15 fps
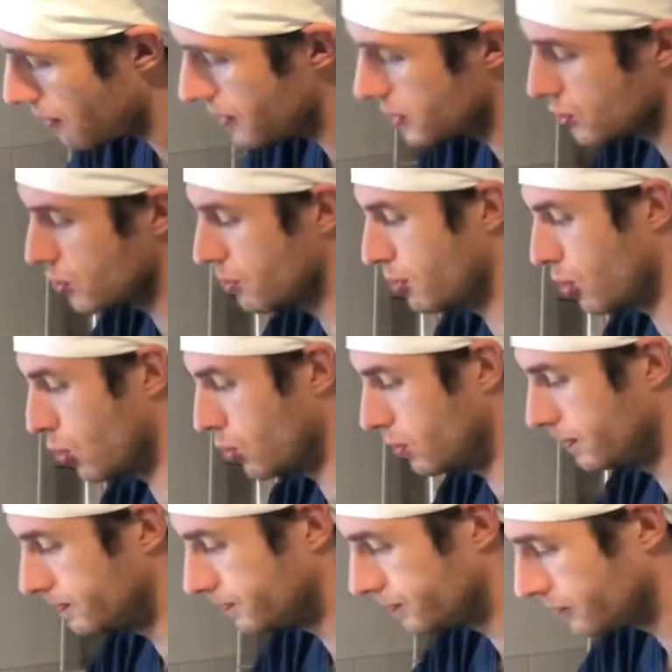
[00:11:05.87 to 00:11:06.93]
into a ball,
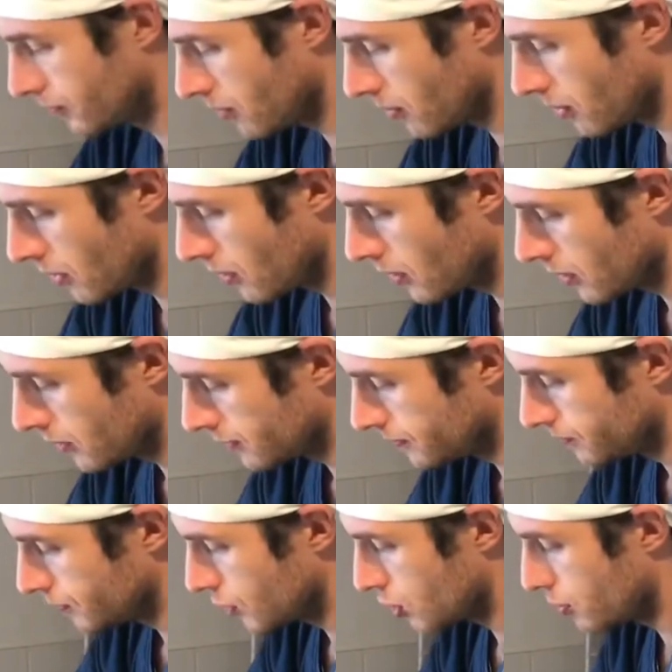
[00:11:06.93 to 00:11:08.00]

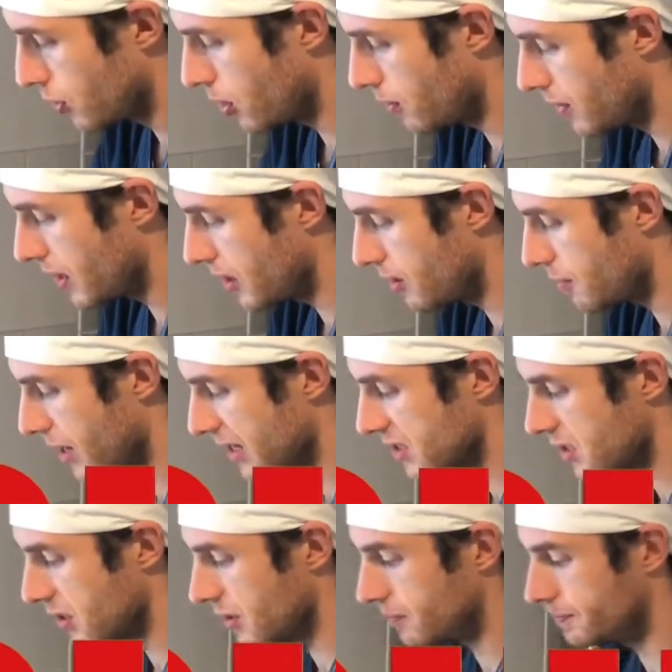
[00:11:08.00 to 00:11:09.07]
just put a bit of the
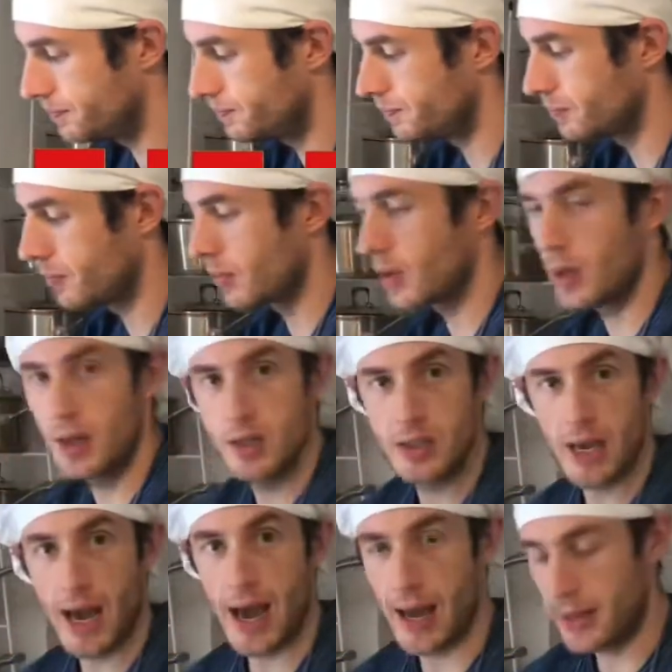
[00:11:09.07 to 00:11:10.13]
batter in your
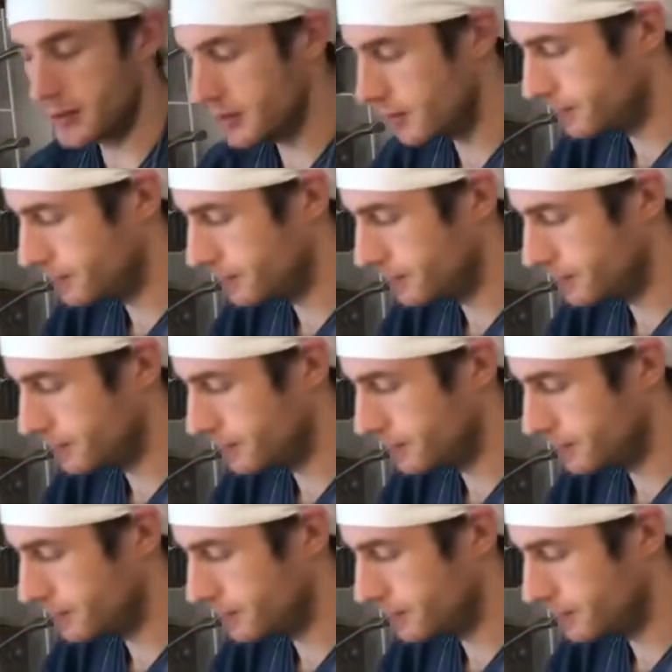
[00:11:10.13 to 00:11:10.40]
hand,